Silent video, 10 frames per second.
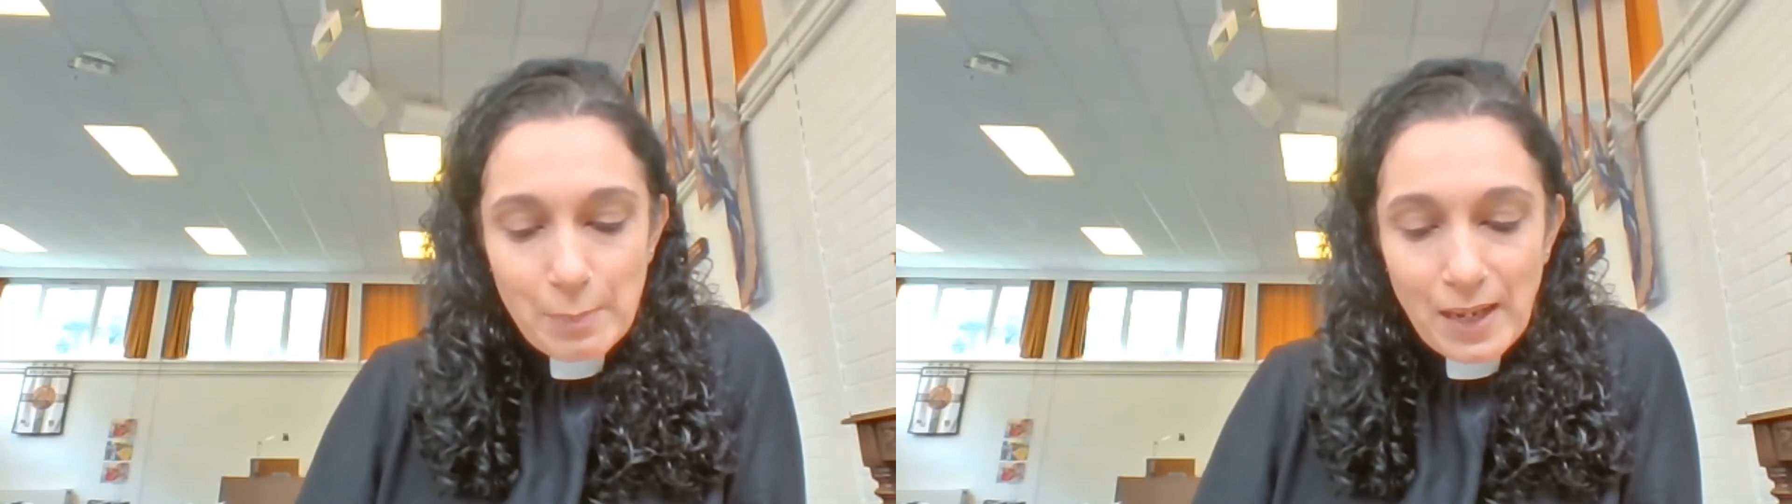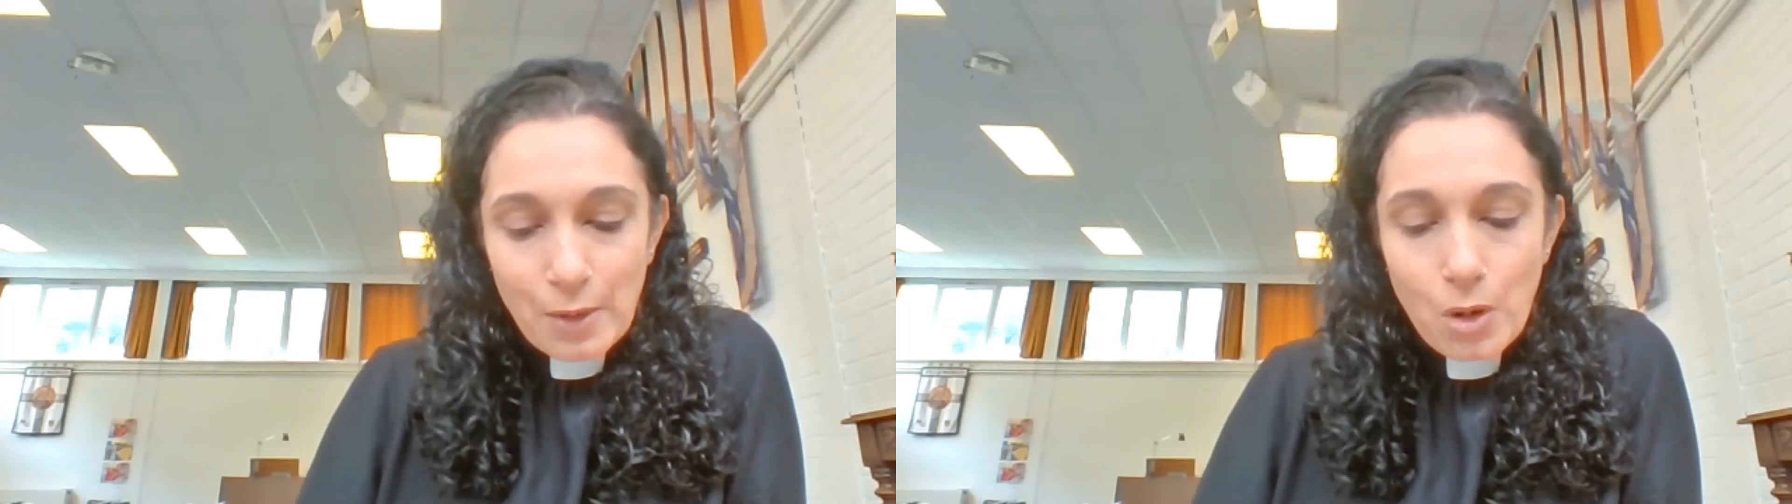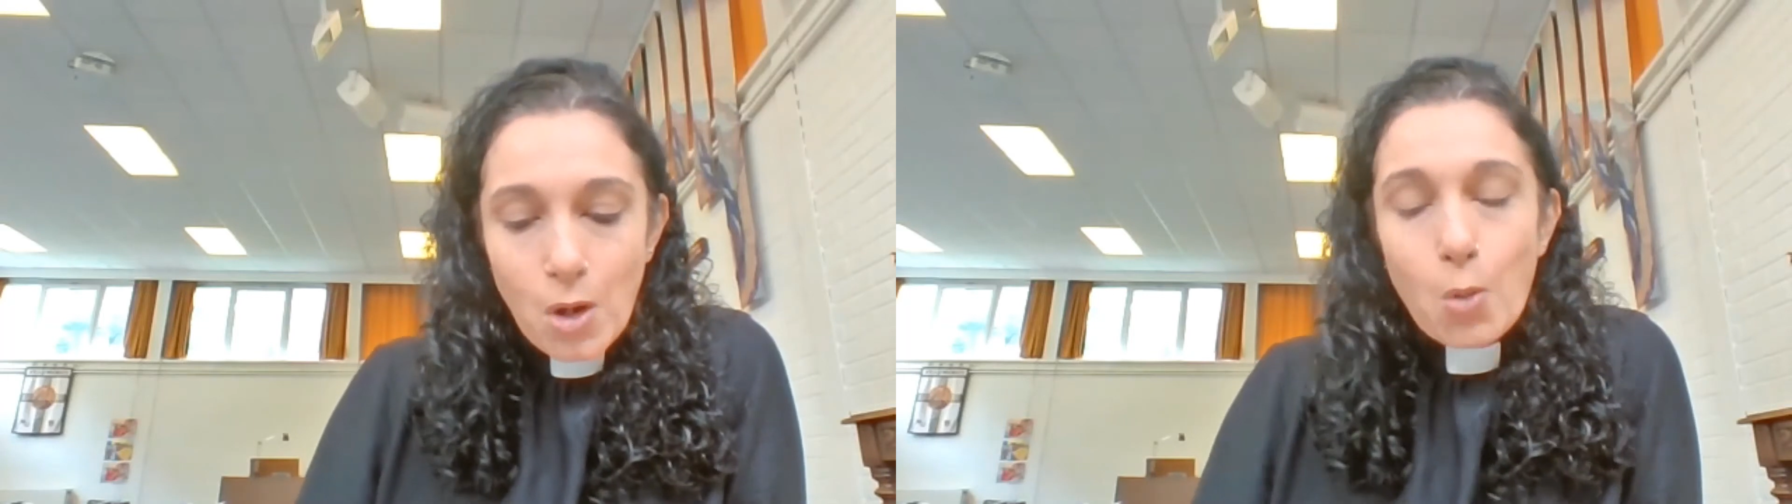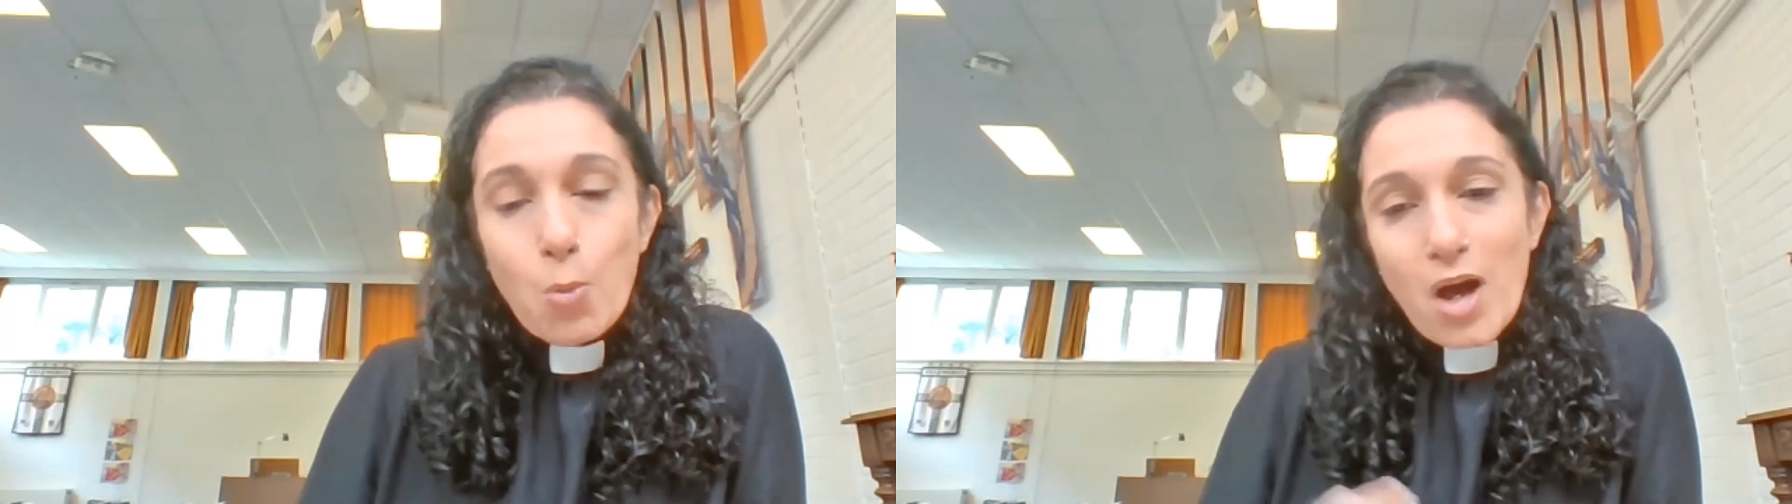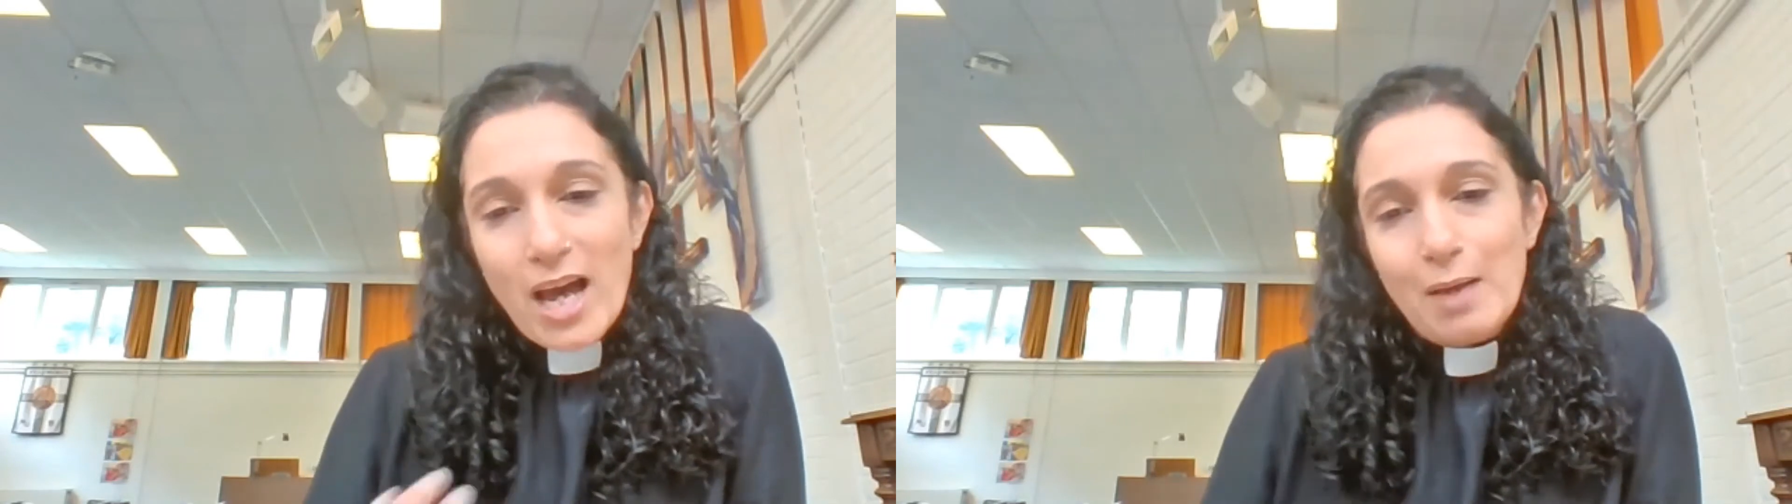about
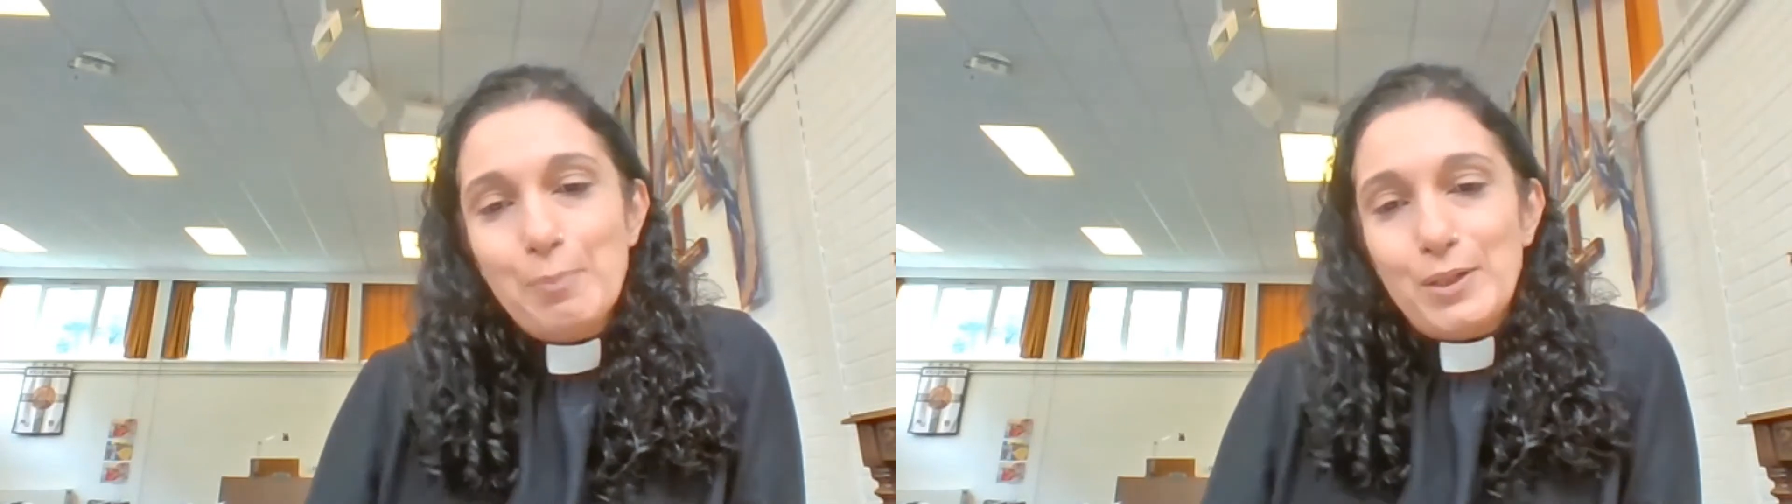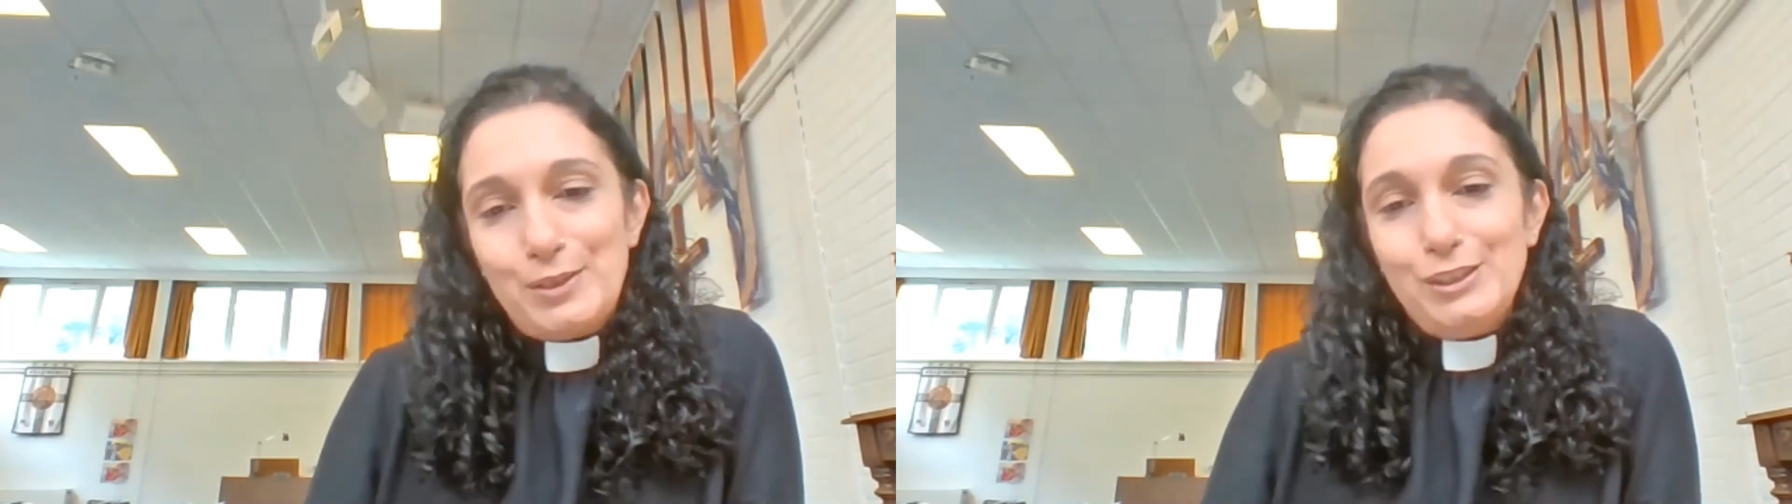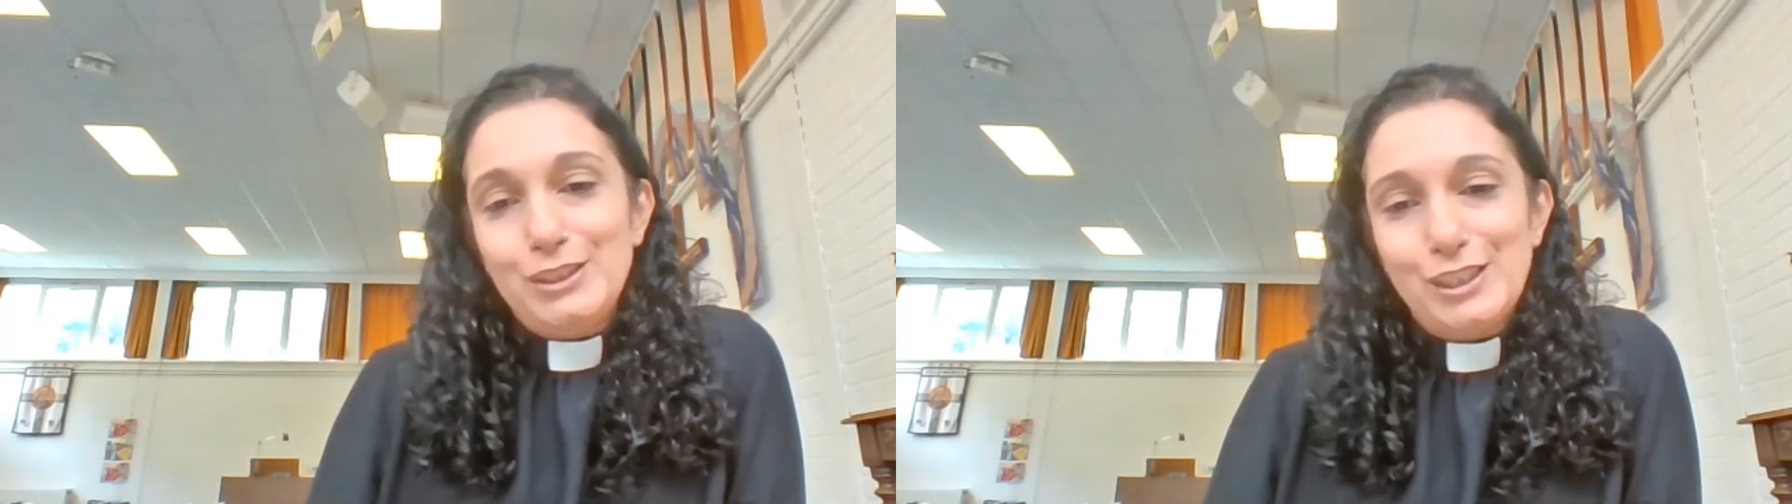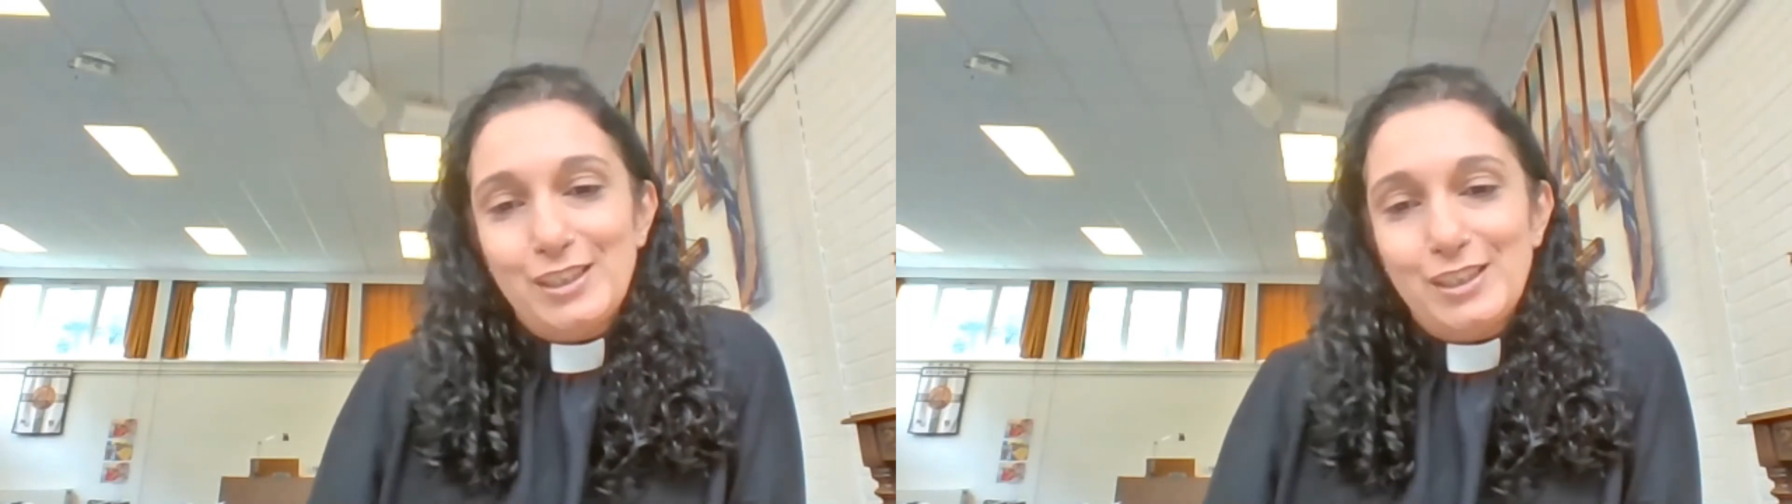what happened,